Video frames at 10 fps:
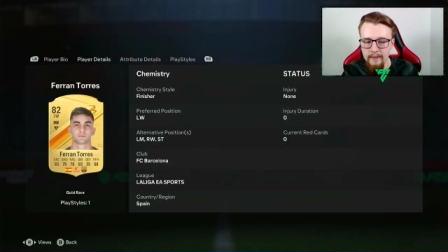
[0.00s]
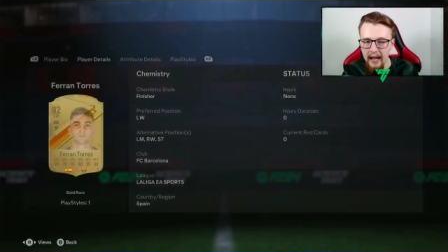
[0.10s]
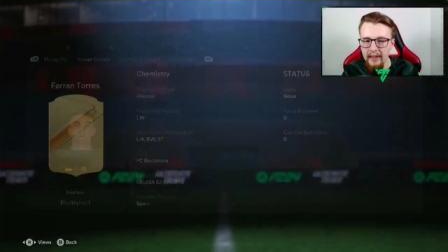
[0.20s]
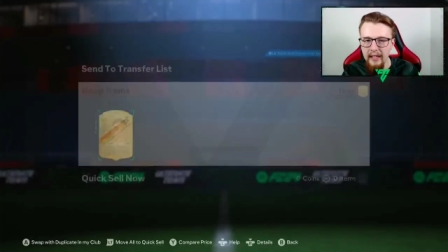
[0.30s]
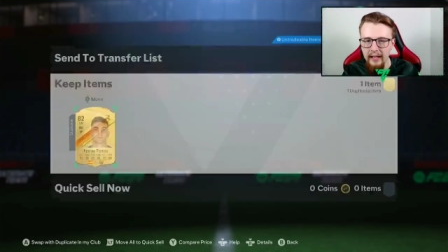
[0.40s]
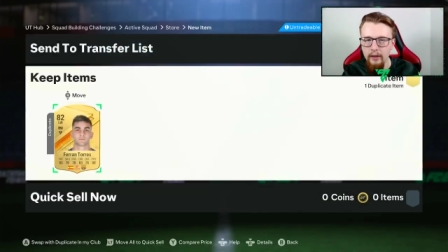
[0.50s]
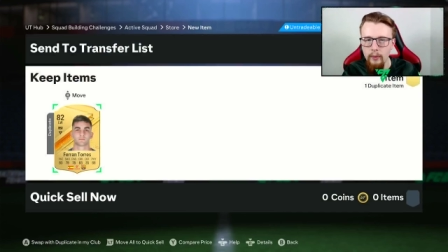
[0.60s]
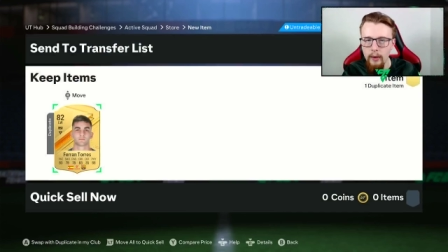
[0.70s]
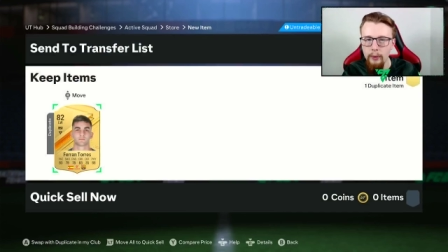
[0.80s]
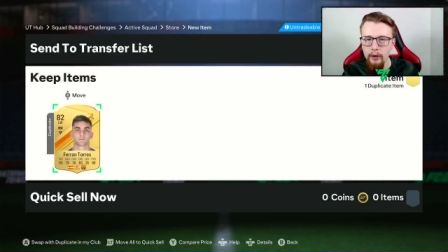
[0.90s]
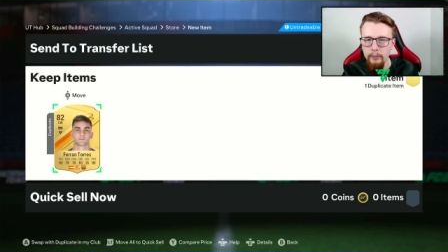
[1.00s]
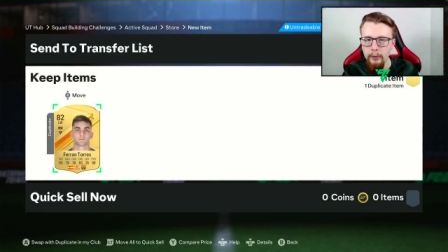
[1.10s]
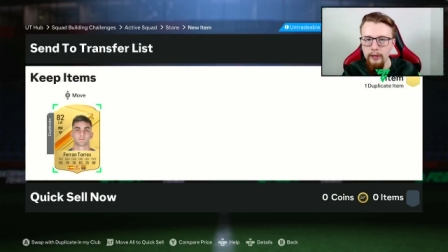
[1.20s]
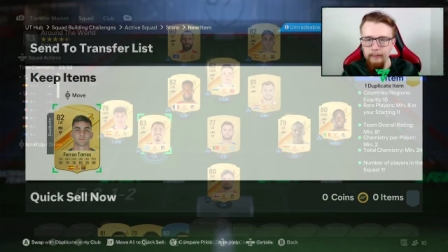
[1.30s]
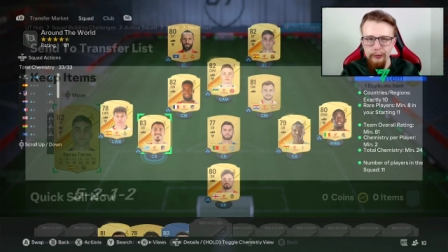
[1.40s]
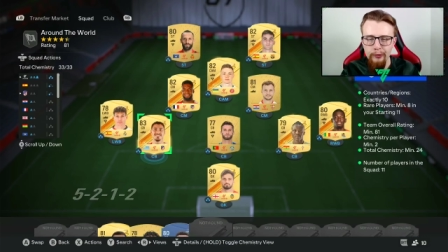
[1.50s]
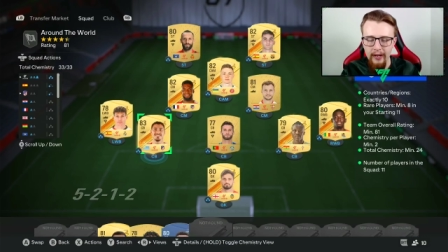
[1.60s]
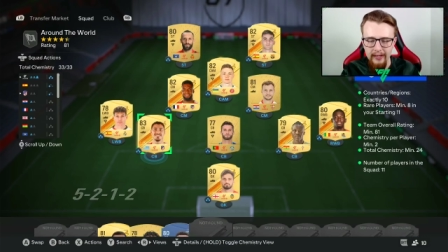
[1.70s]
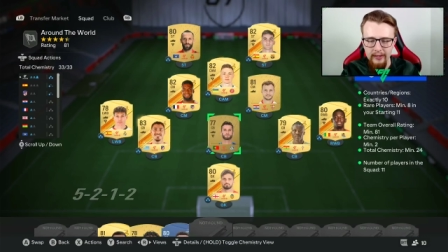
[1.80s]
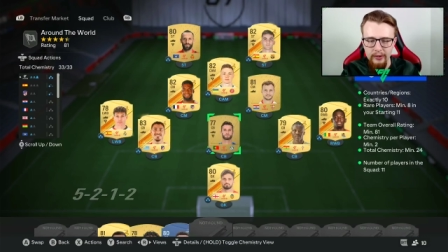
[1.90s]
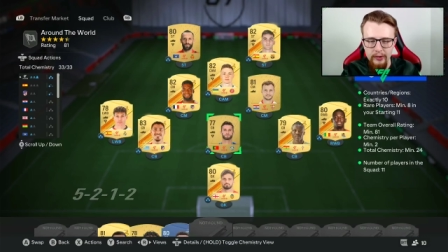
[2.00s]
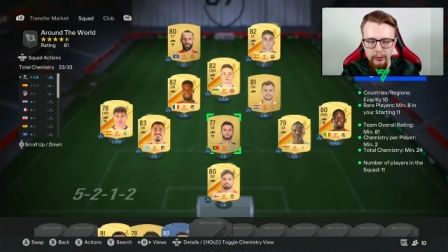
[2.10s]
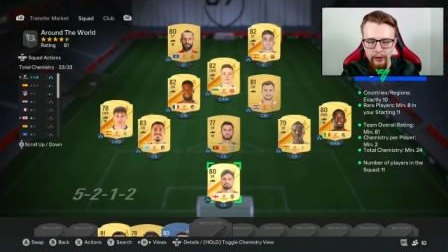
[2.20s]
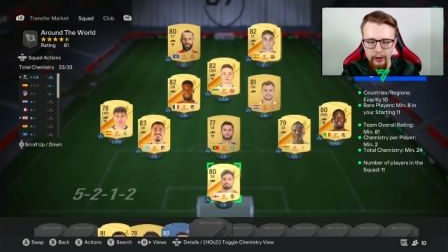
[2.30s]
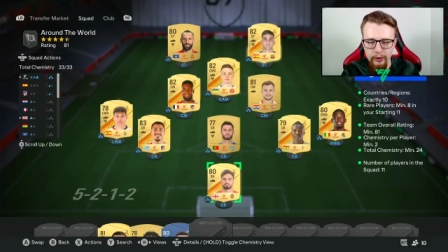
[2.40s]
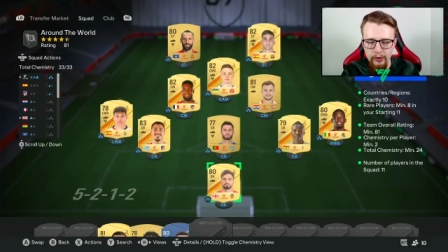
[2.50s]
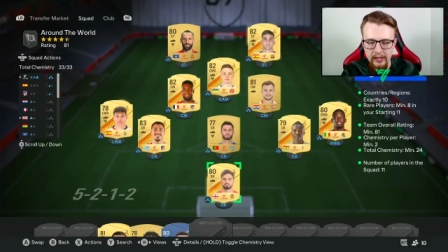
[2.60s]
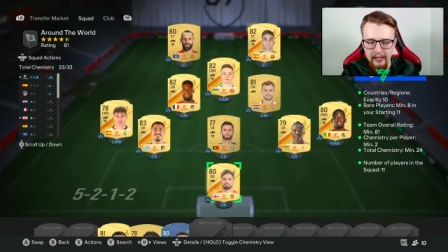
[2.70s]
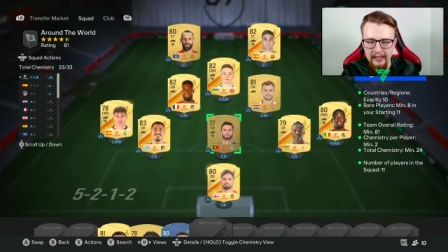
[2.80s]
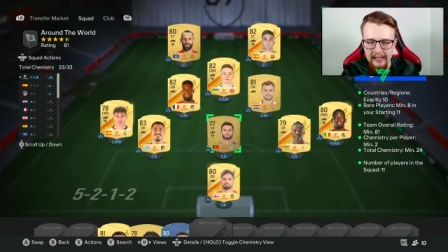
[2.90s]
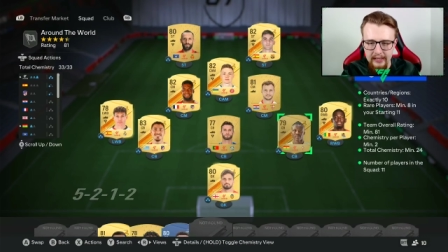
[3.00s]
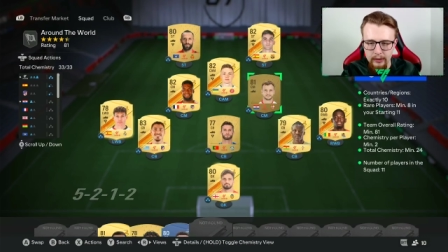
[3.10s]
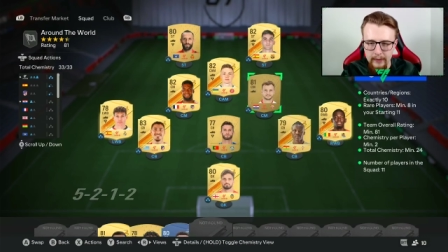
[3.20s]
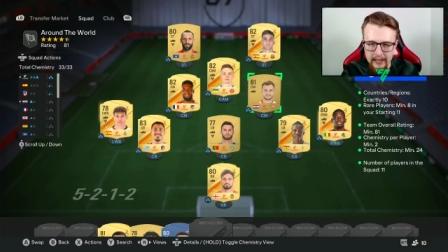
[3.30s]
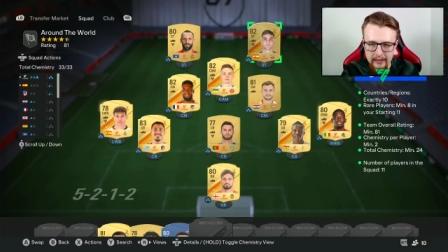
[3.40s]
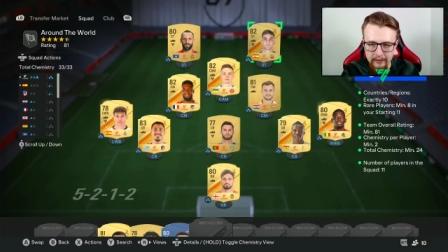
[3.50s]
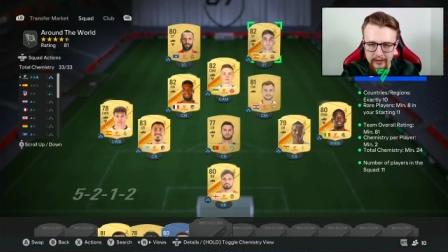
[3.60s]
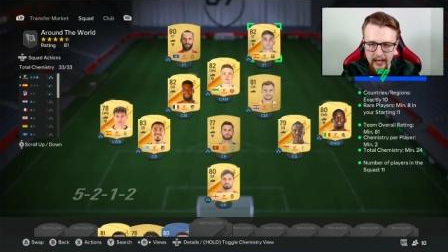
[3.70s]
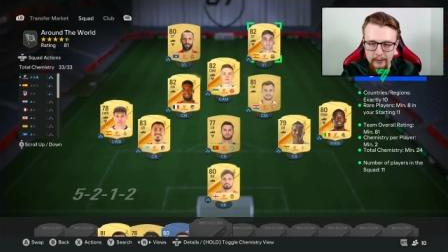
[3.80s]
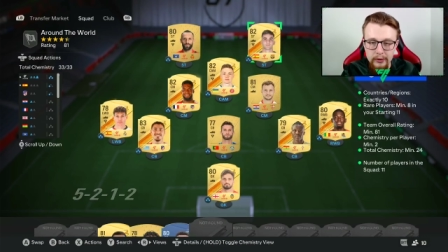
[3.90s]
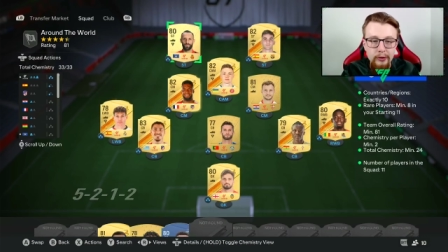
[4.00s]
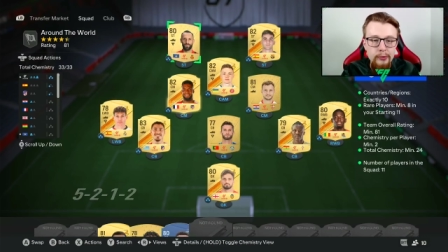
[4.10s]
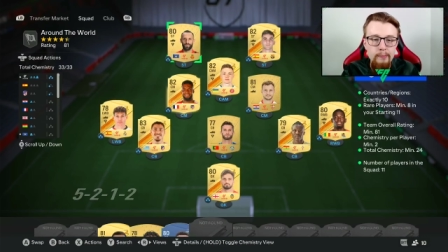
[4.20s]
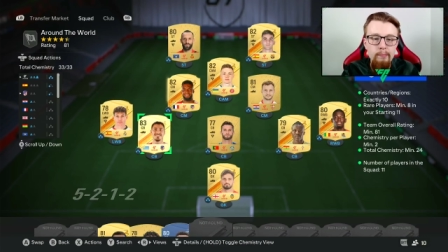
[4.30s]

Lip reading: I think I know where we're going to put him. Right then, so this one took a little bit of time to do,